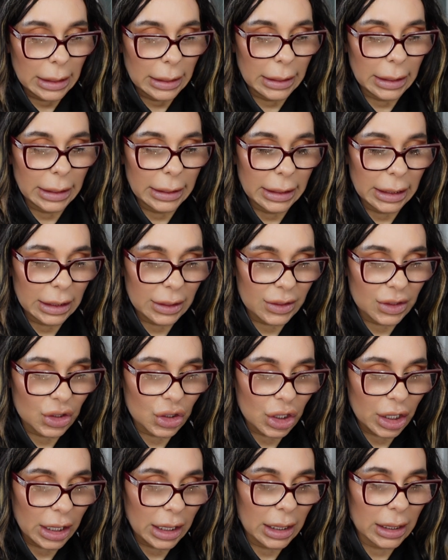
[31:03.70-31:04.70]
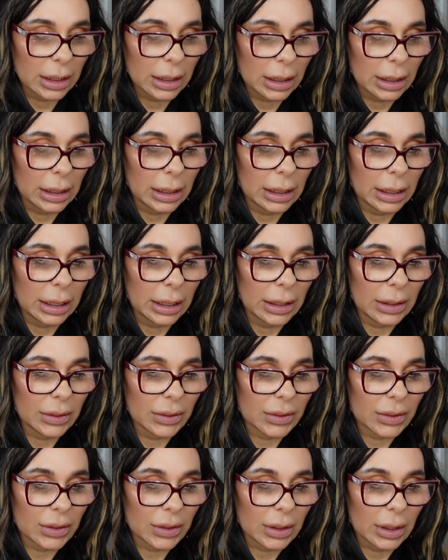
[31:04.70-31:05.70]
The next shade, it
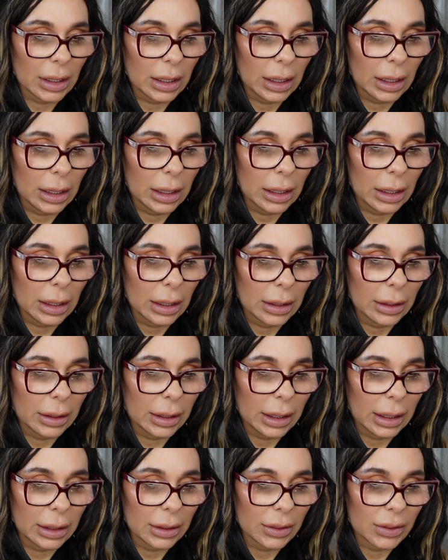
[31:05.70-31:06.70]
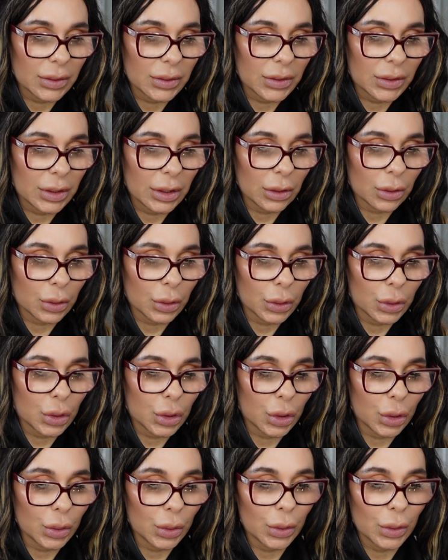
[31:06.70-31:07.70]
is the
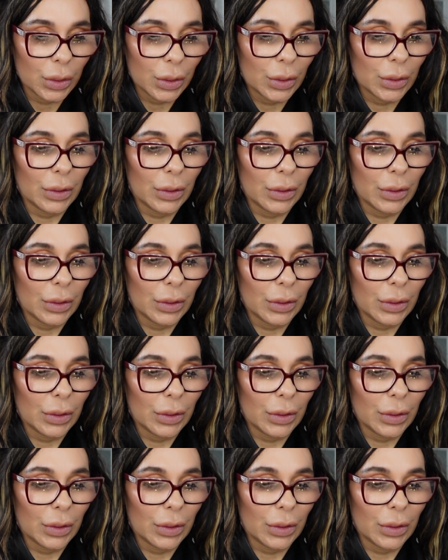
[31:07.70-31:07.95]
02,